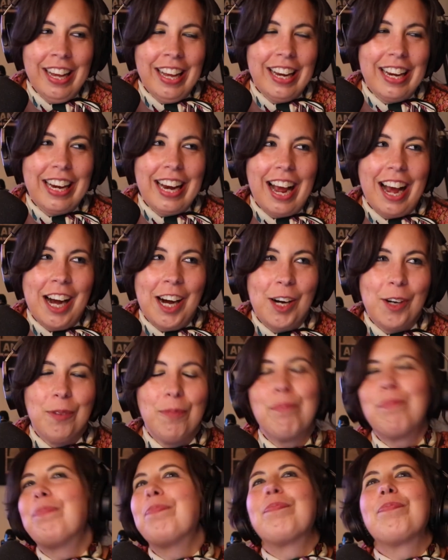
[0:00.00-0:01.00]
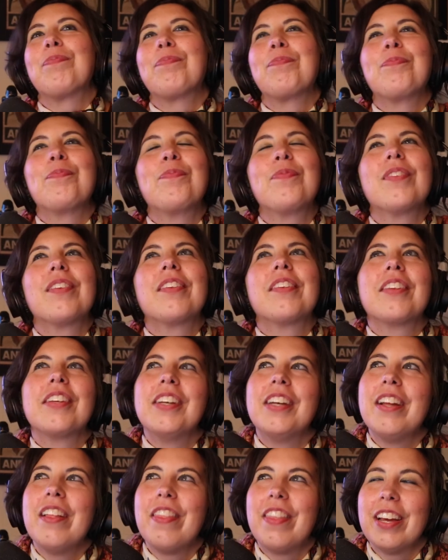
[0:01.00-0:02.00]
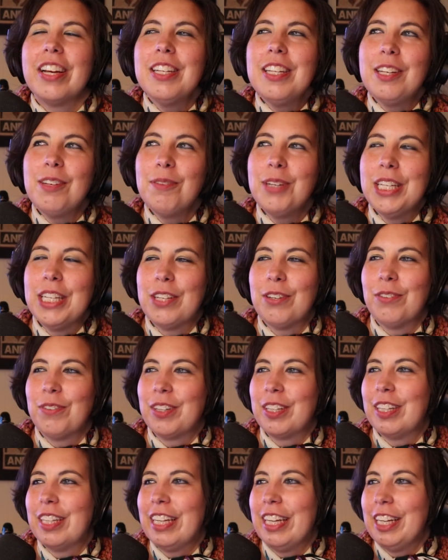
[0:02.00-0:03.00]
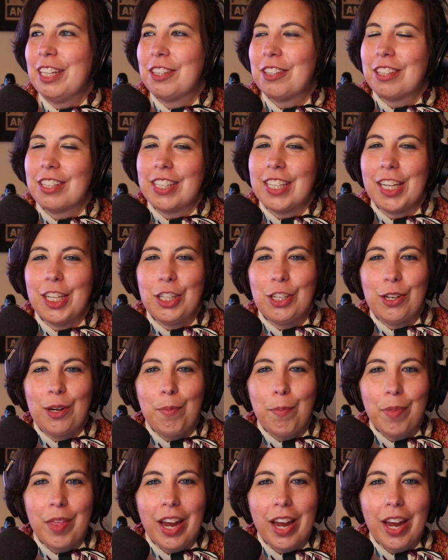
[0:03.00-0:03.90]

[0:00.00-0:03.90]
Now, this was a really interesting trip